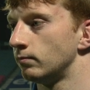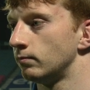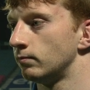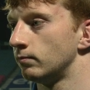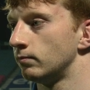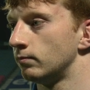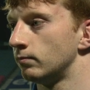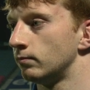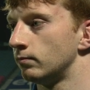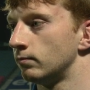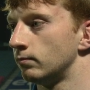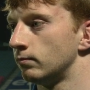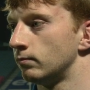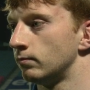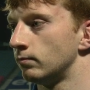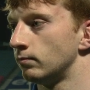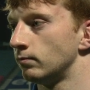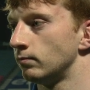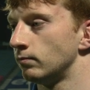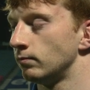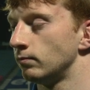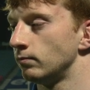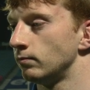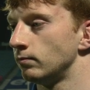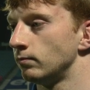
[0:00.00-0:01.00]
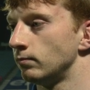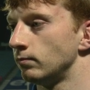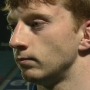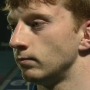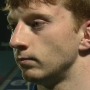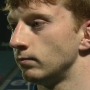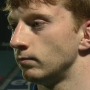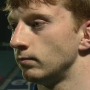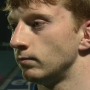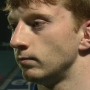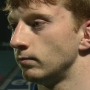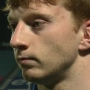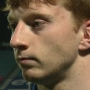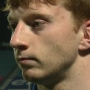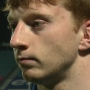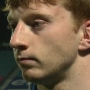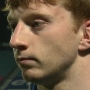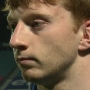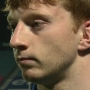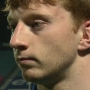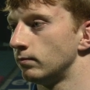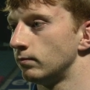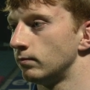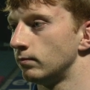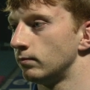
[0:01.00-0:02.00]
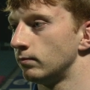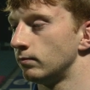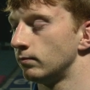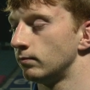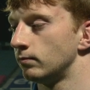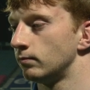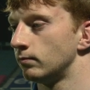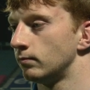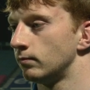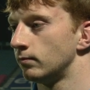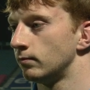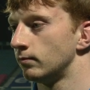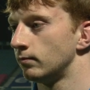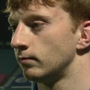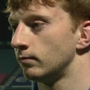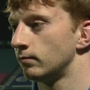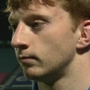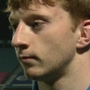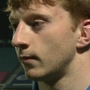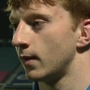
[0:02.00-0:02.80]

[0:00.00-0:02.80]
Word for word: Cup, and presumably you'd love a little bit more of the action.